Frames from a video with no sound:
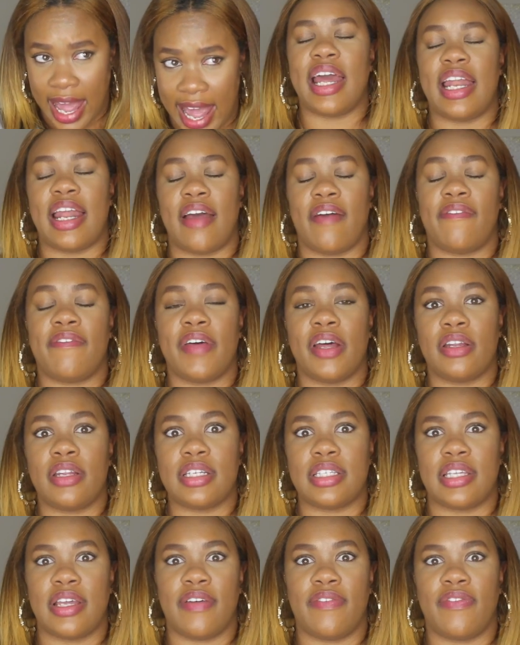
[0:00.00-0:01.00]
and I felt
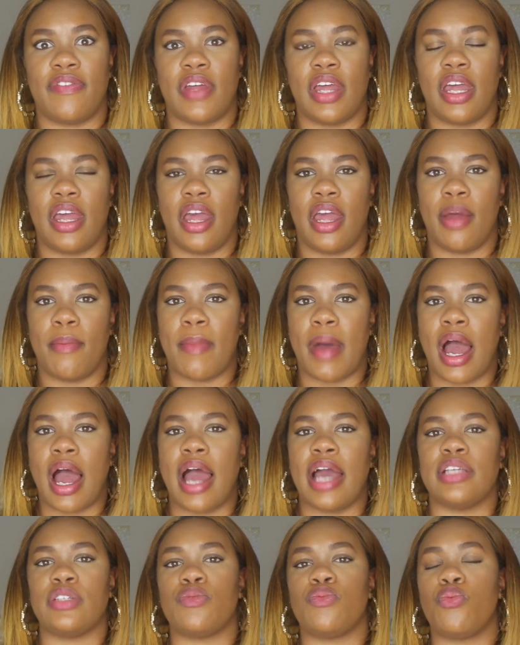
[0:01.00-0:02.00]
as if my
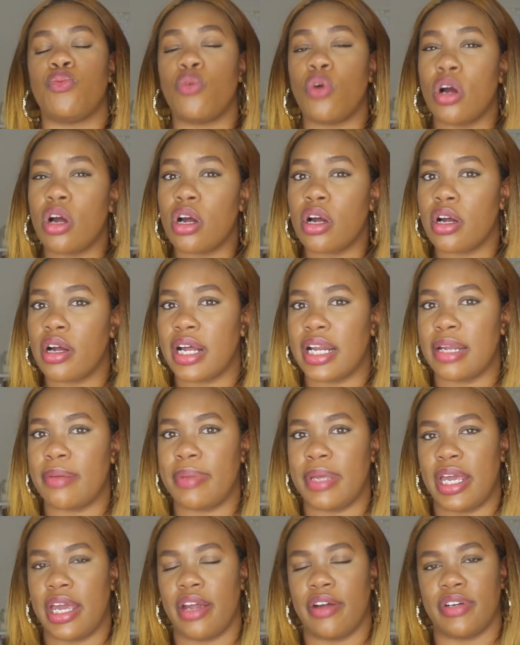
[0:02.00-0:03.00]
eyes were going to
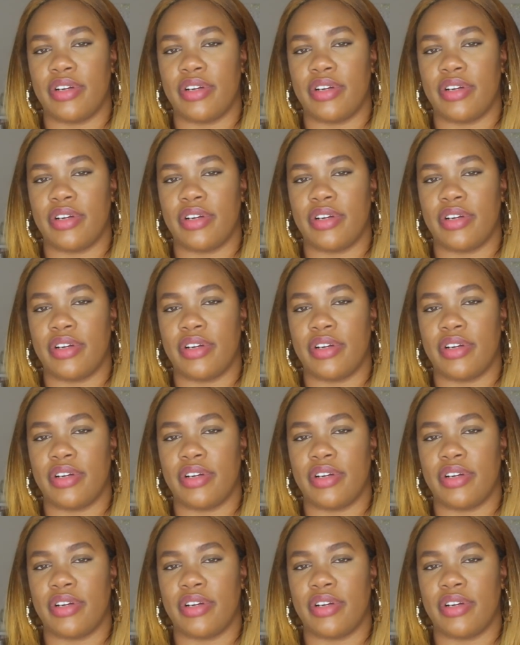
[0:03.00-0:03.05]
be